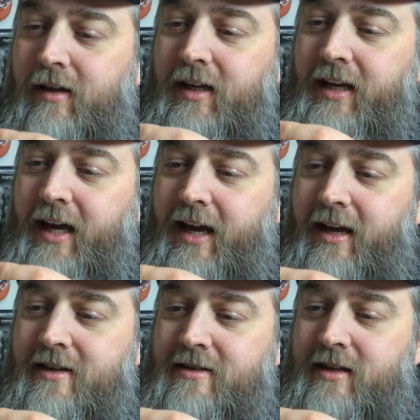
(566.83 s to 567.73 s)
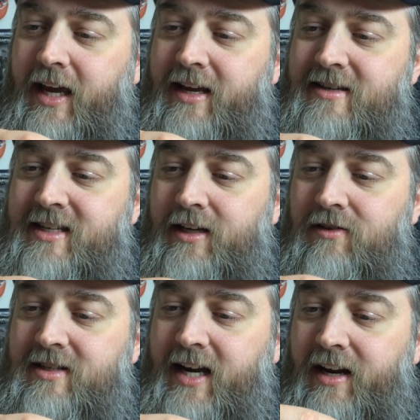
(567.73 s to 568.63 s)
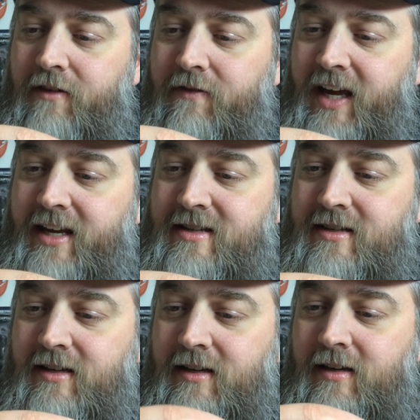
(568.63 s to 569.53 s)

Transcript: He has a single-sided face